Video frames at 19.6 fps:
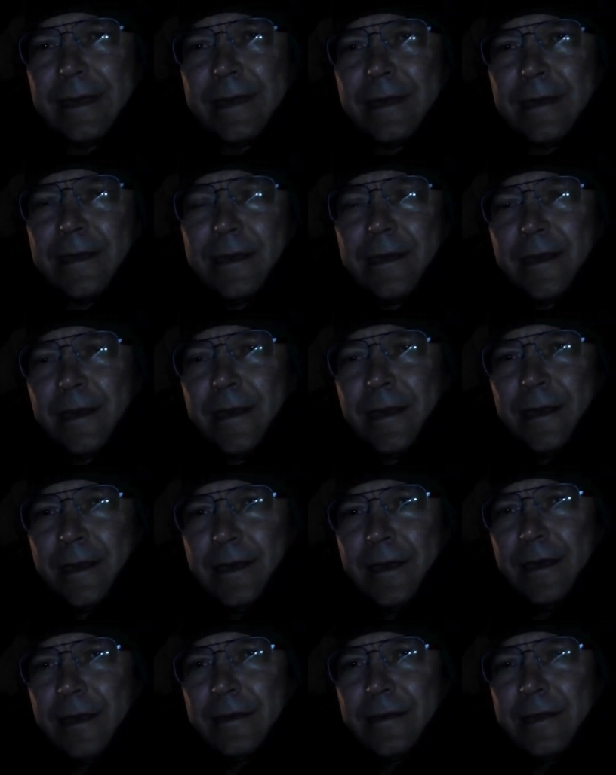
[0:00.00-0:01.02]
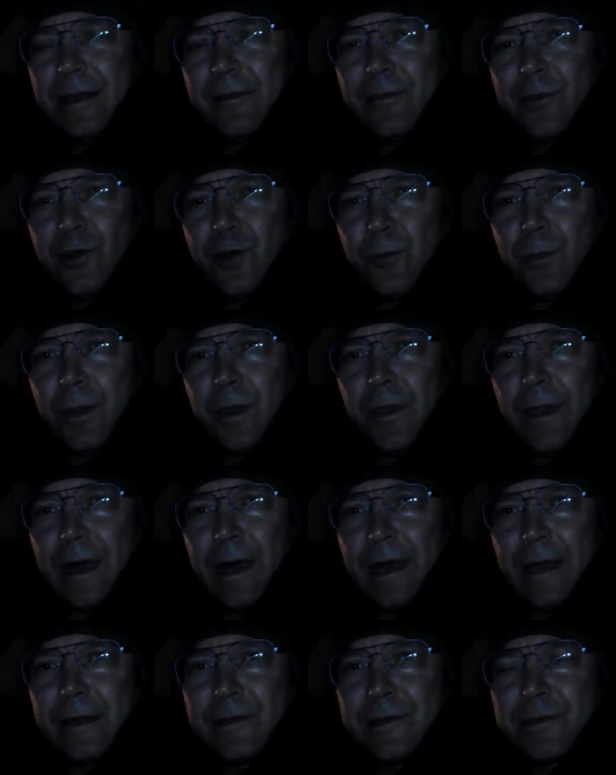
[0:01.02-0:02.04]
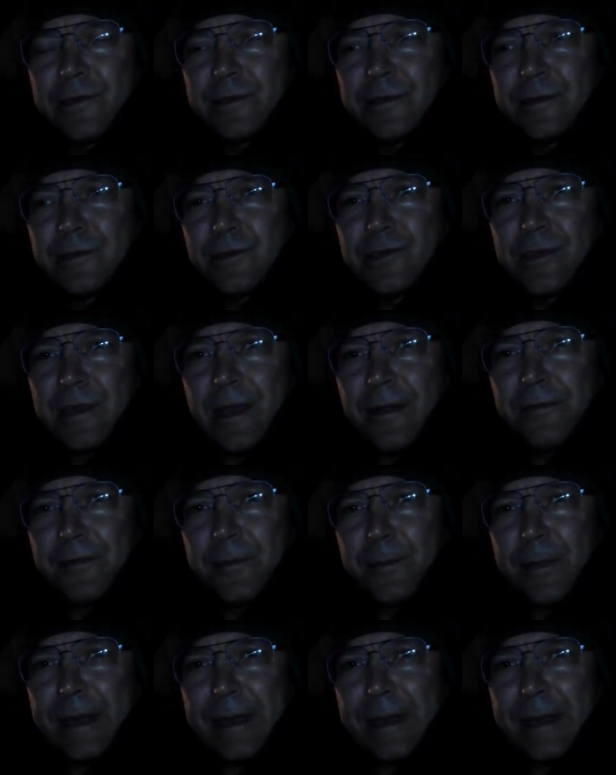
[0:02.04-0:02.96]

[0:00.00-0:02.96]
Did have a couple of liners just after midnight.